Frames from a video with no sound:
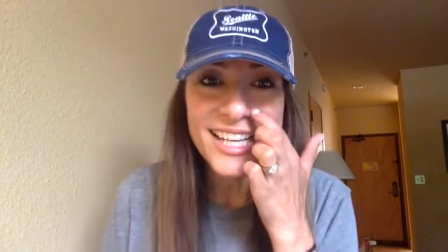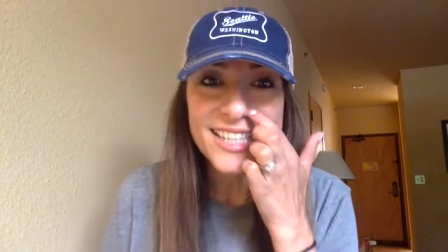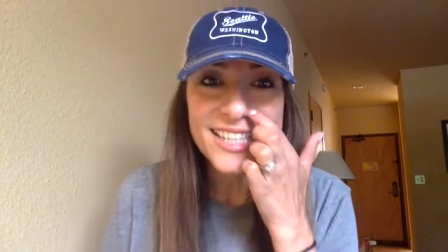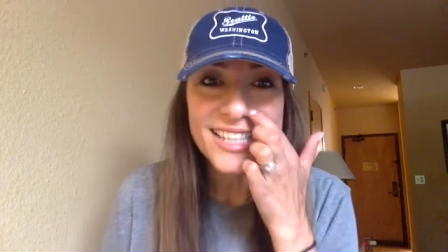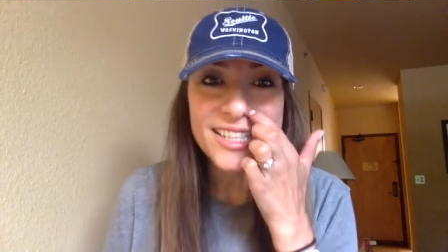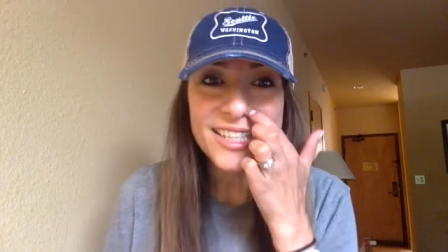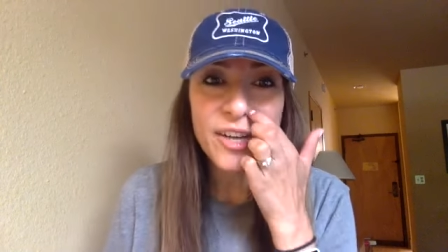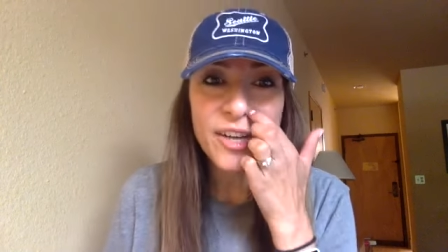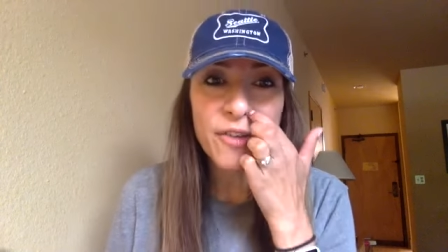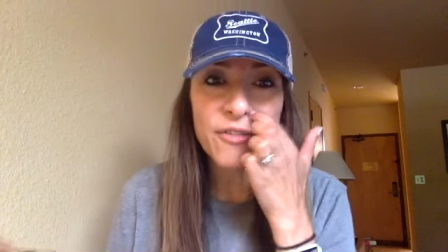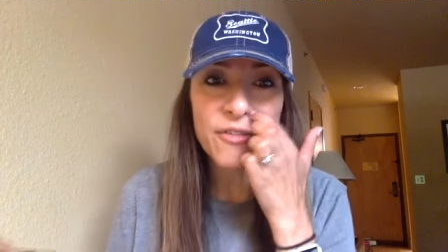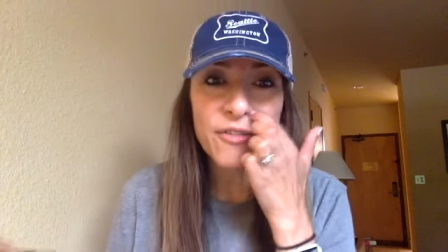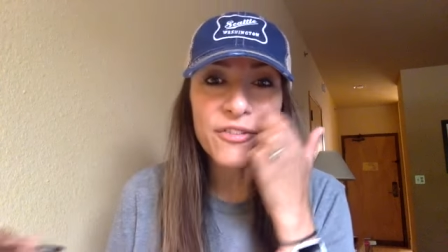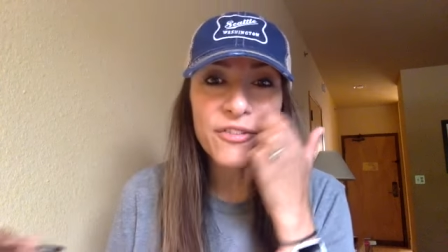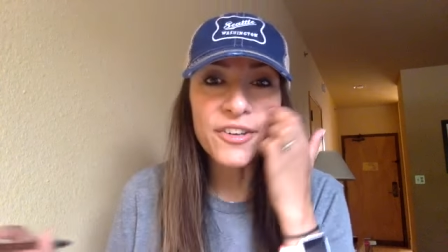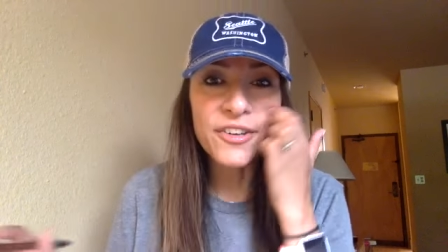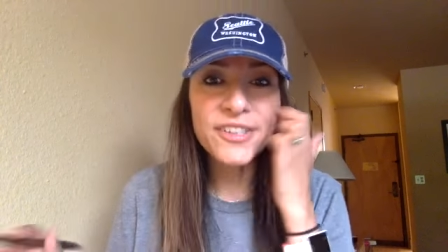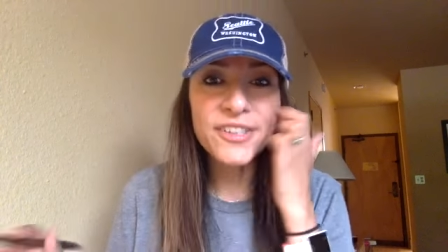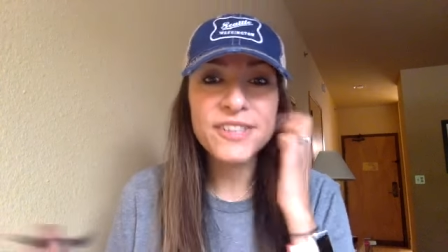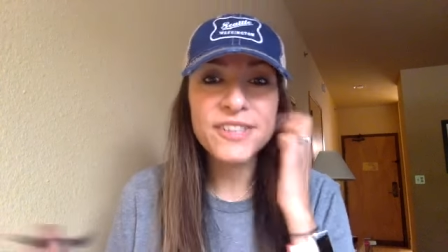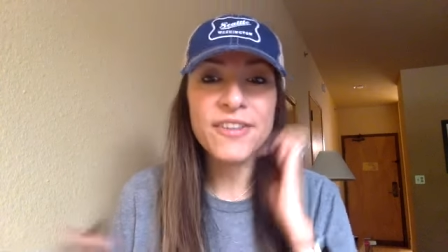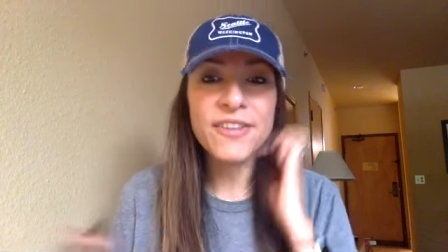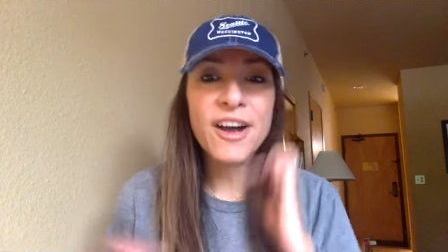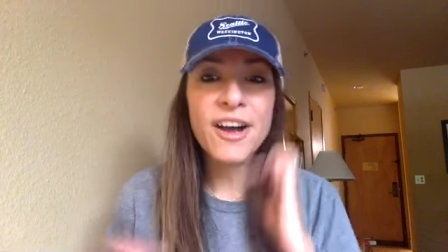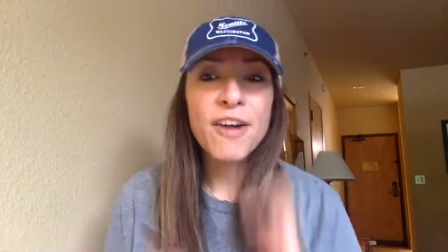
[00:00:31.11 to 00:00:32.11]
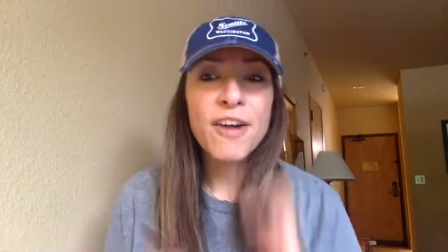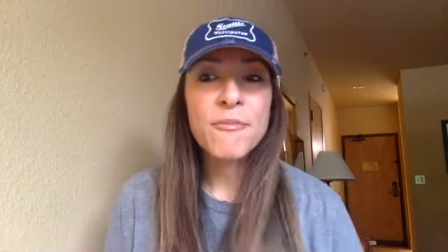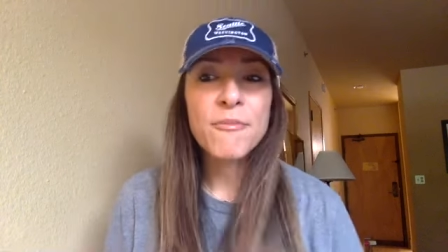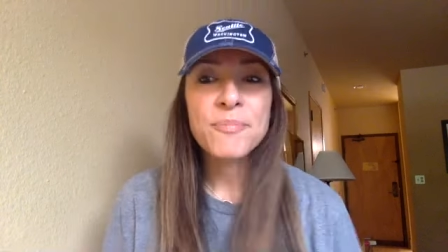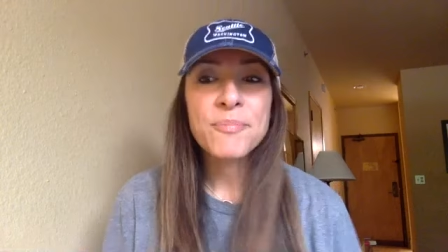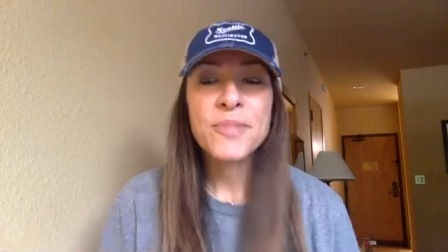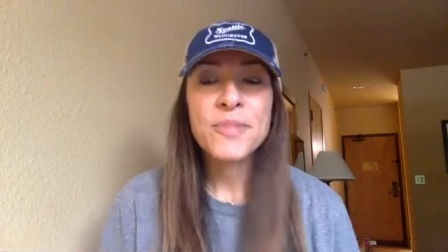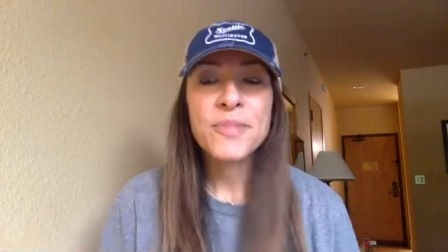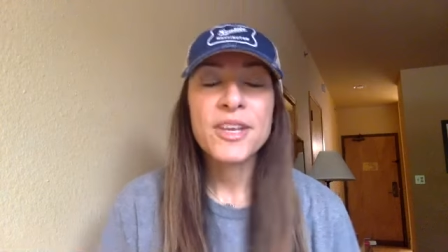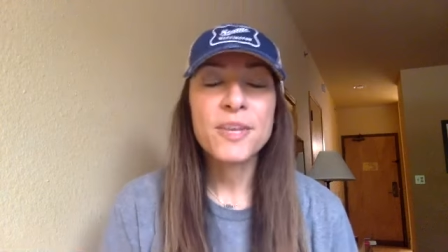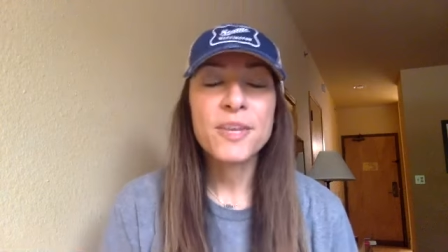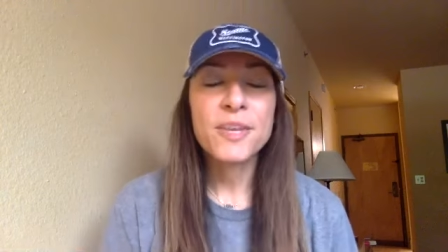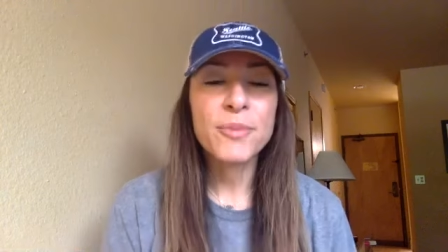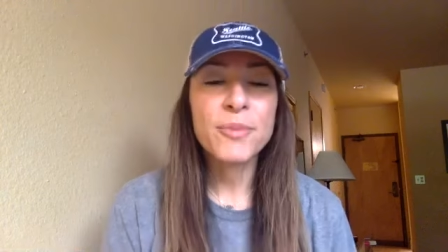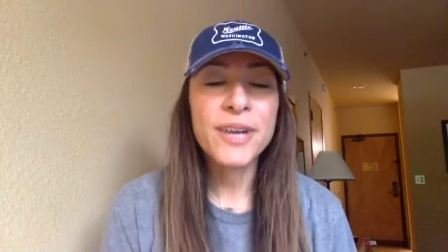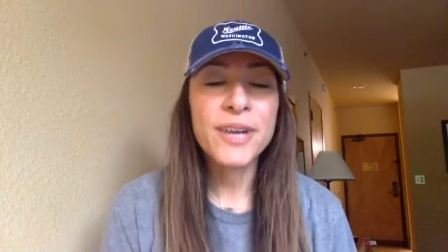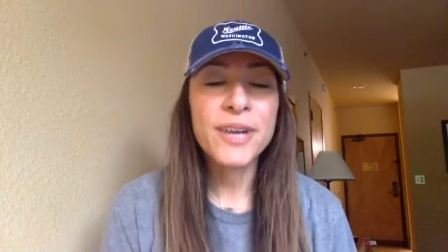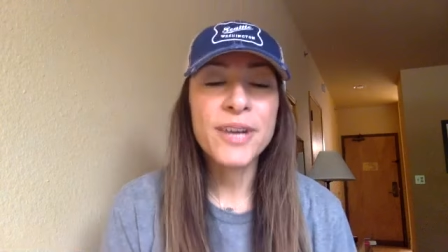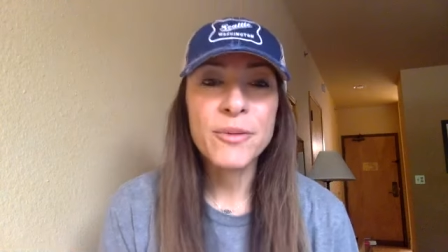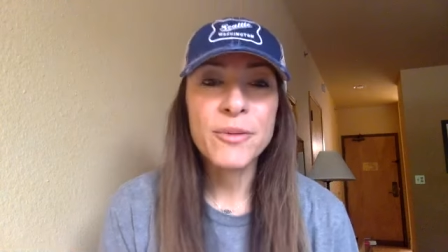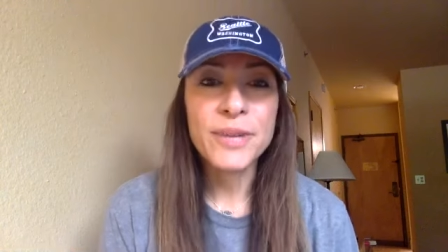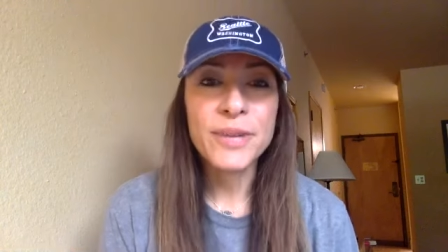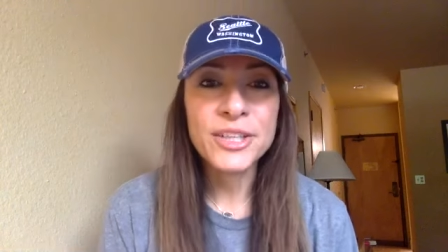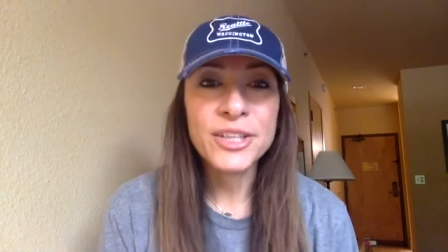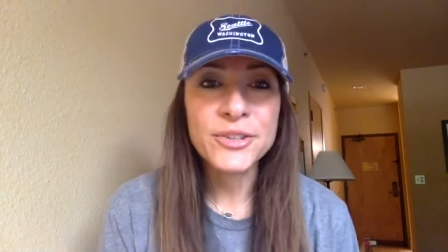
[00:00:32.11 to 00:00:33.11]
So first of all, you're
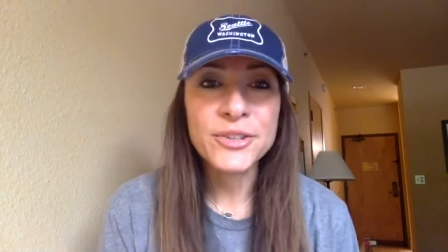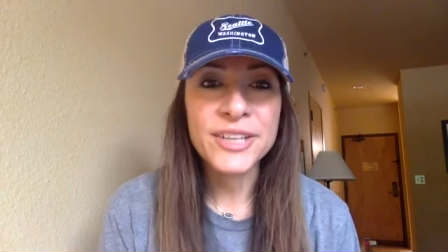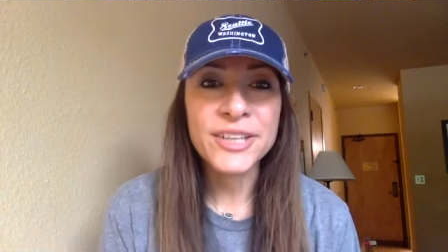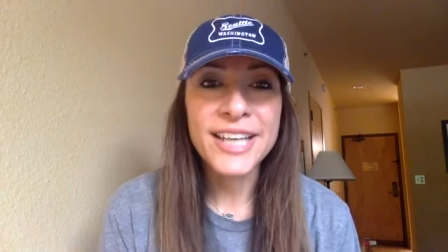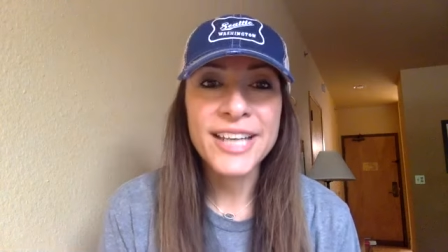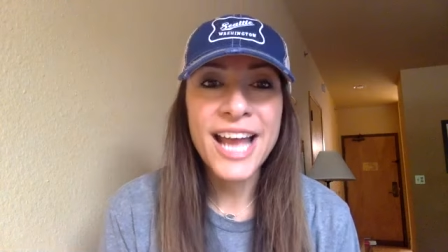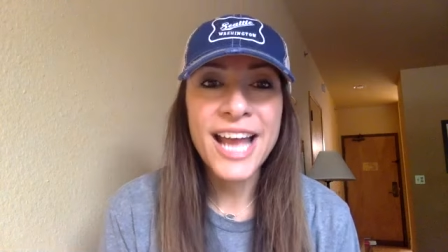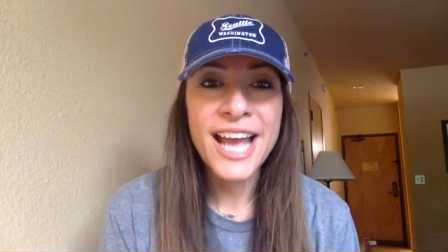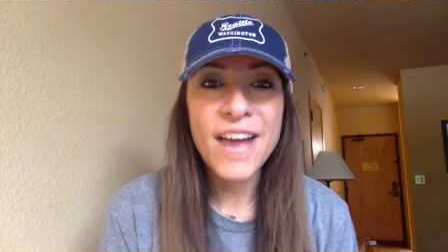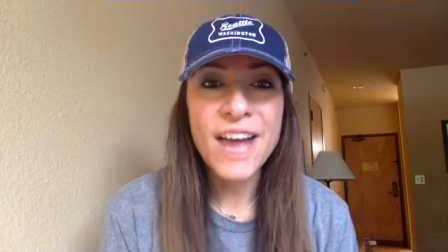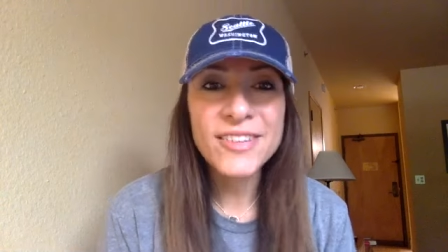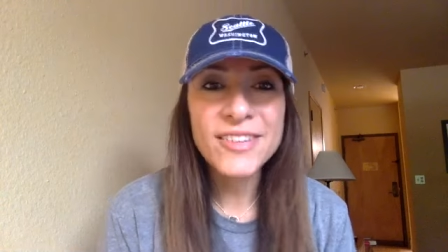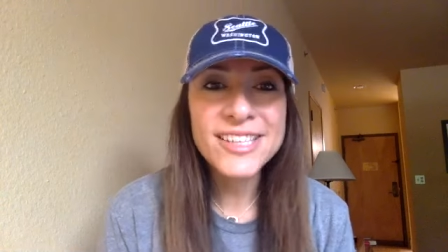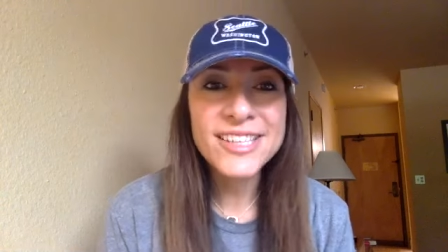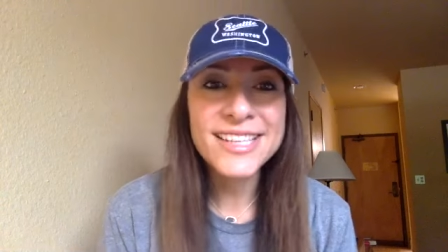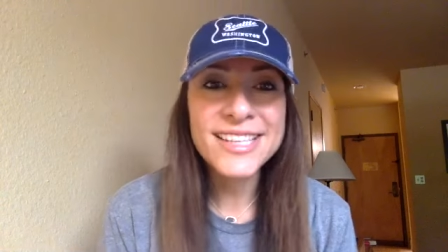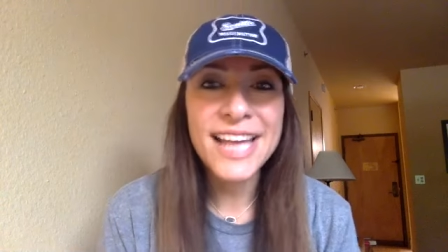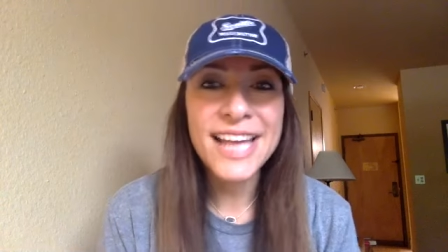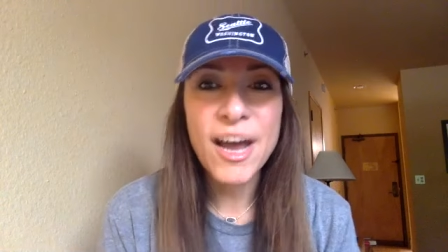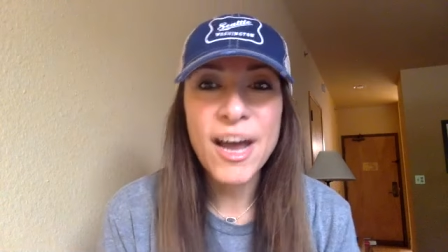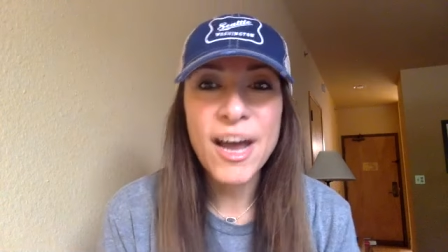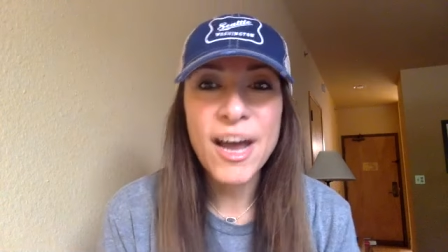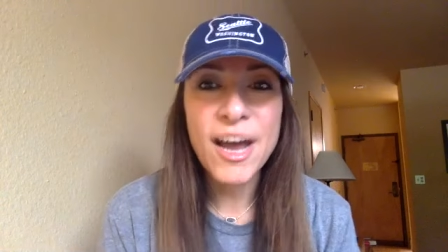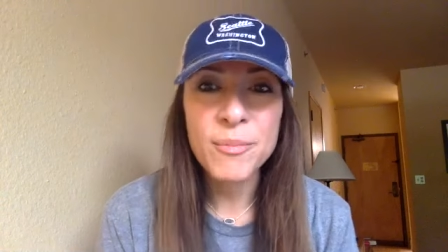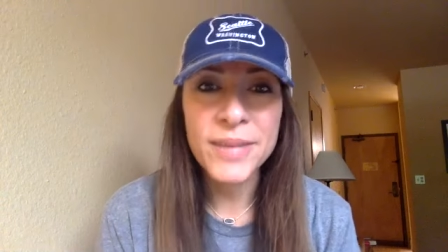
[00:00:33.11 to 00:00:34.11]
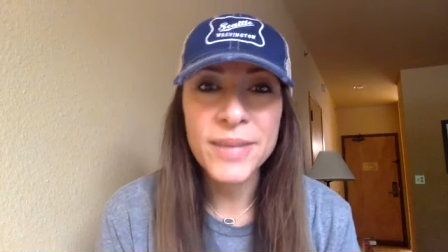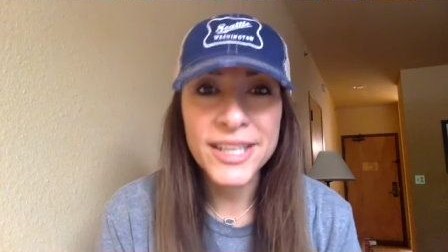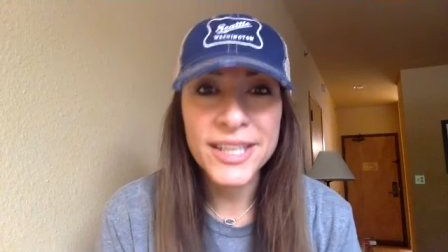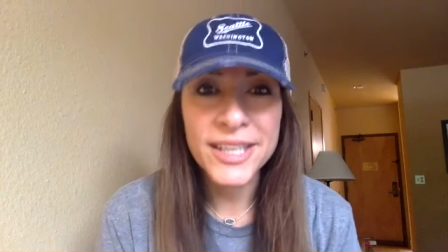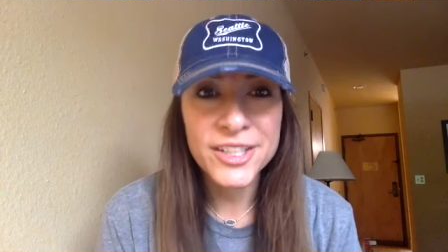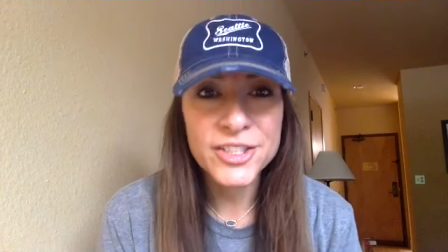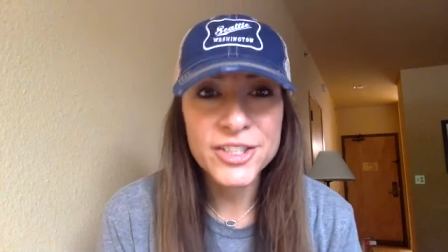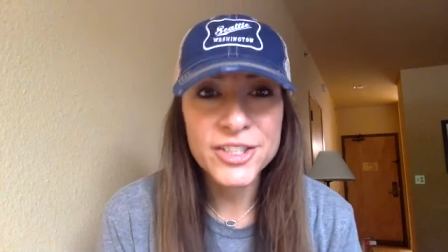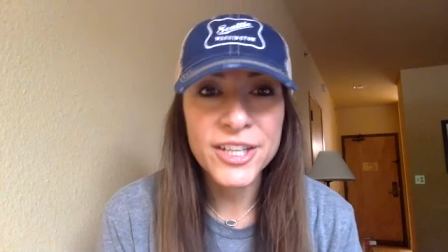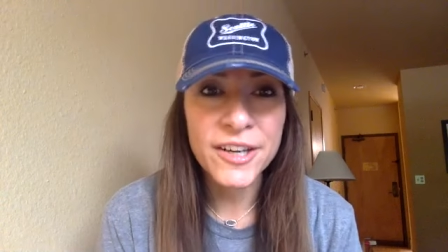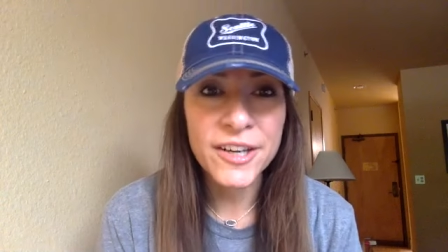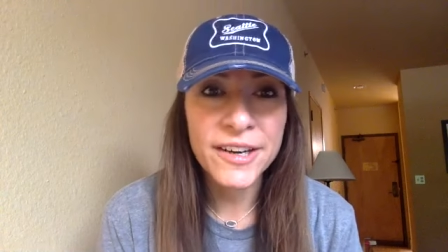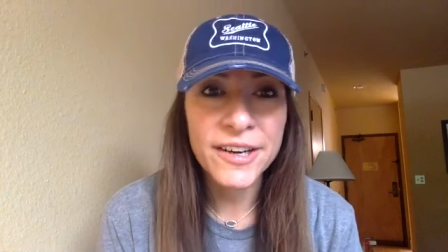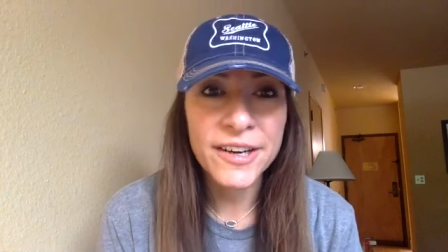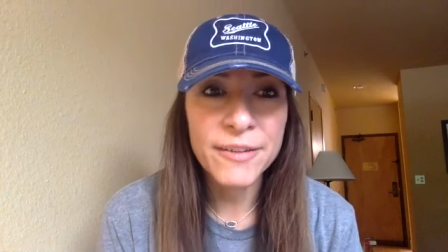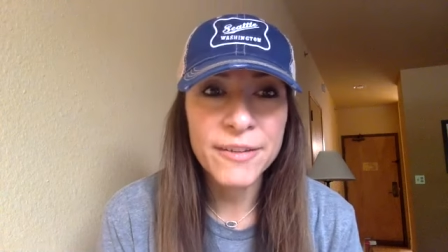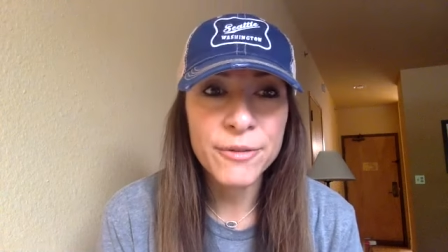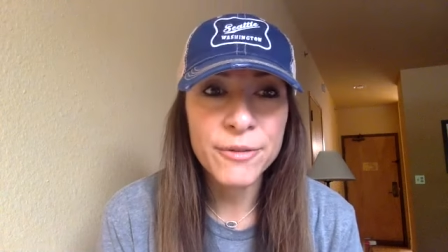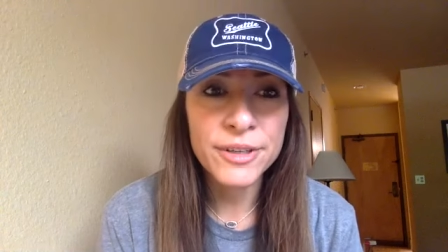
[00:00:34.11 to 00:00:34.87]
probably wondering how does it help me to share